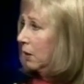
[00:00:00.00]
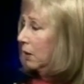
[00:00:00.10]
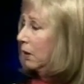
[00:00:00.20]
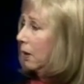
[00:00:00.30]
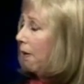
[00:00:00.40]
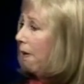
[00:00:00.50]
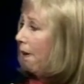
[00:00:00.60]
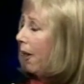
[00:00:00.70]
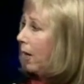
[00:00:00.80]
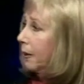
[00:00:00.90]
You know, I
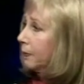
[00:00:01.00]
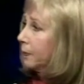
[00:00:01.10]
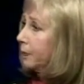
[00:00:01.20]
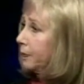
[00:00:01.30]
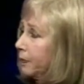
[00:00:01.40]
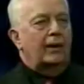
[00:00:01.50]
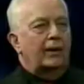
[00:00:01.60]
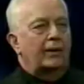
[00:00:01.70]
think there are many.